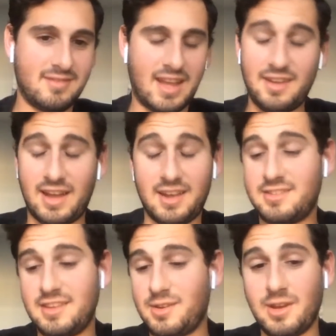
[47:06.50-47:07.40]
I
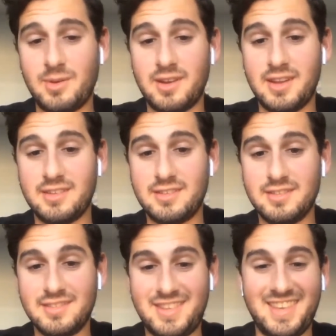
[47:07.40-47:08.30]
honestly don't know what it is.
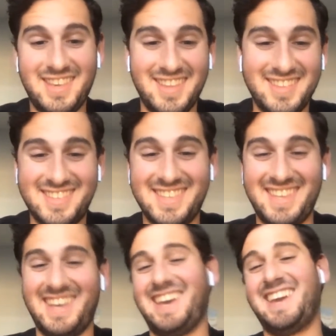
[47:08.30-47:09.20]

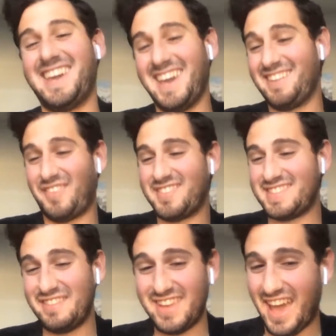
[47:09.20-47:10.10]
I get it from
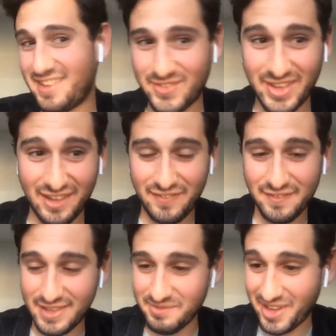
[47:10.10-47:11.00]
CVS for like
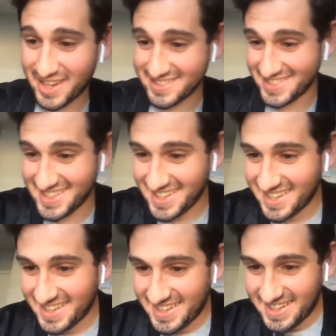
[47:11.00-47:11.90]
$15.
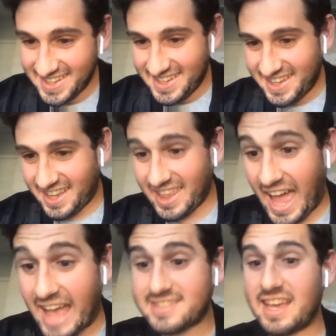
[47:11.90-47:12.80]

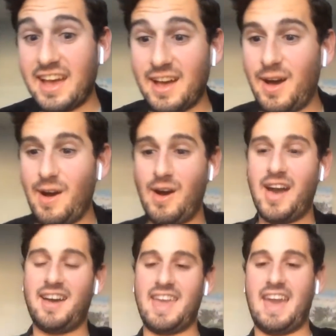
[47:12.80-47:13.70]
Alaska. Oh,
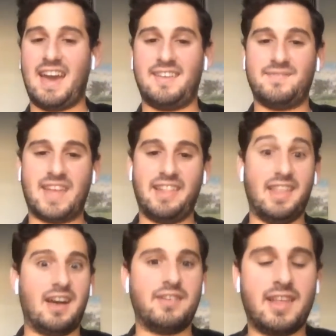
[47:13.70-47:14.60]
hell yeah. I
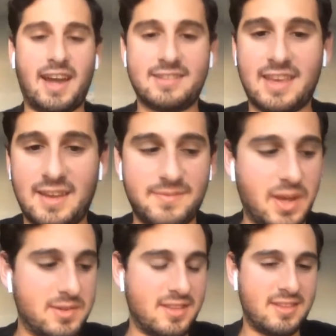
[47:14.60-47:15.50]
love Alaska. I
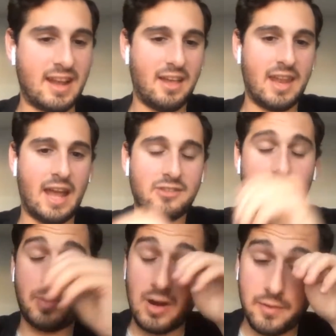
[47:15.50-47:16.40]
went to Denali National
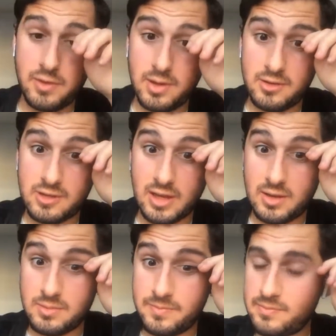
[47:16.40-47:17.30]
Park a few years
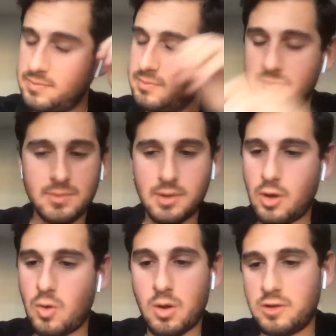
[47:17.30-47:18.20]
ago.
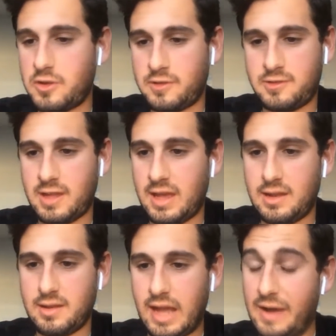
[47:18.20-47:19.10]
Gorgeous state.
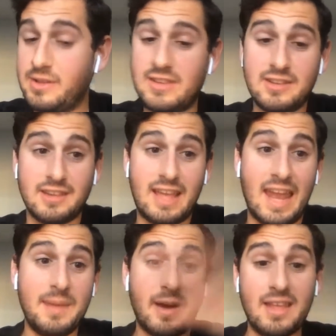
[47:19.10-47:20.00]
I would suggest
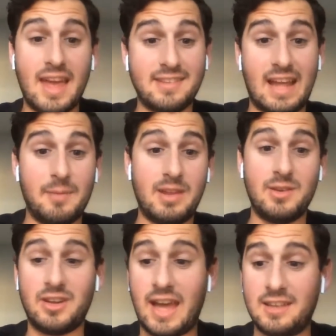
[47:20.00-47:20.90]
anybody that has not been
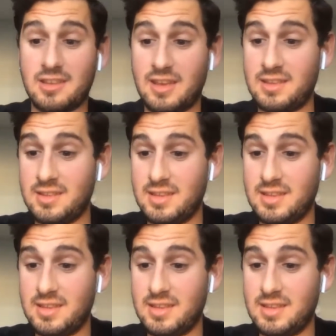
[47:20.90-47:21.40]
to Alaska,